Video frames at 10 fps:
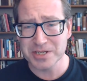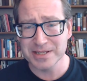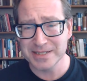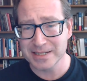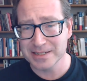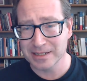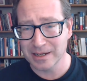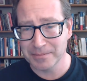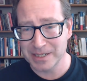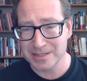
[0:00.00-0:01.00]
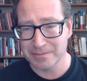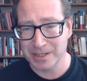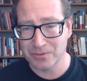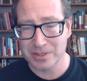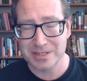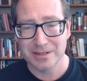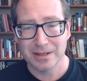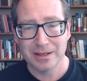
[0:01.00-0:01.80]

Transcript: of the testing companies, the big ones,